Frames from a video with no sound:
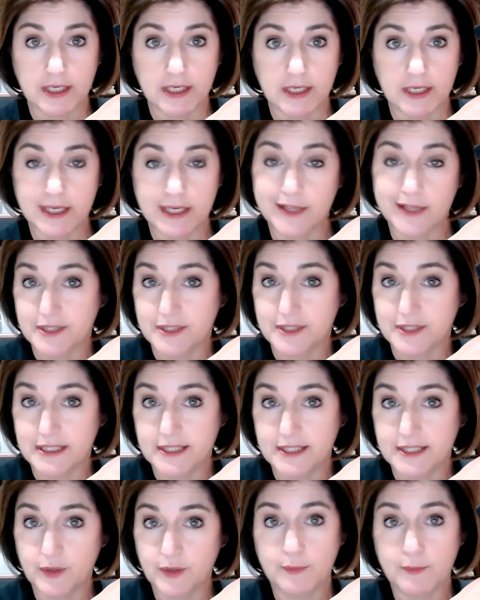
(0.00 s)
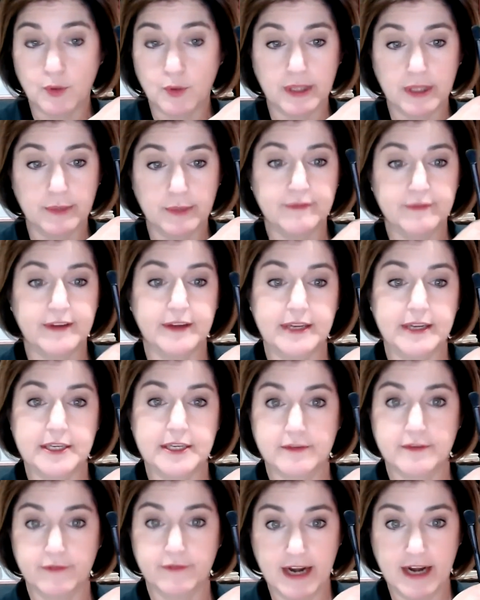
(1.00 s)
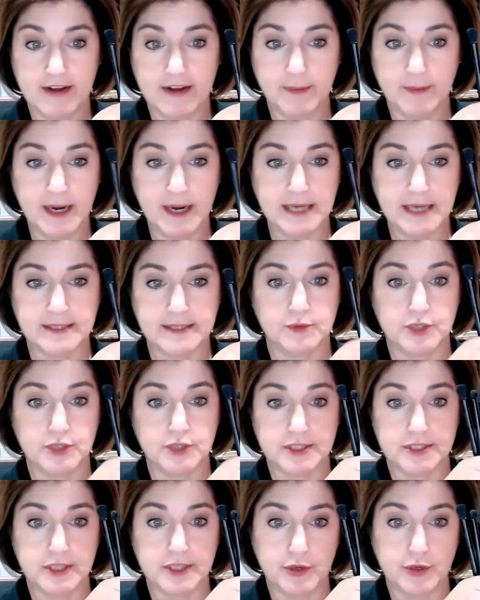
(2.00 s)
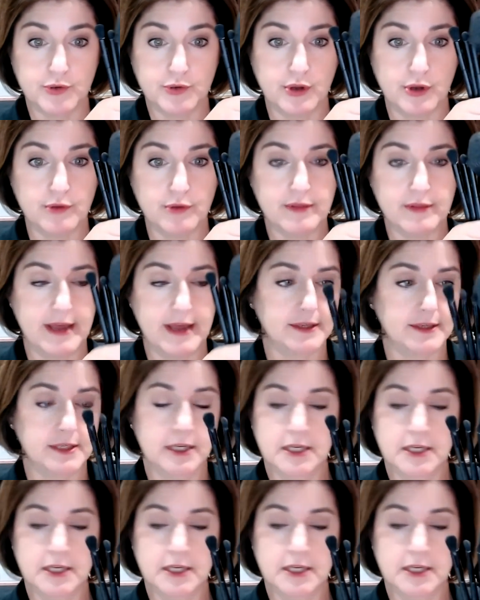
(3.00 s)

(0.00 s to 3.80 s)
either CC cream or liquid foundation for half price. So just so you know that,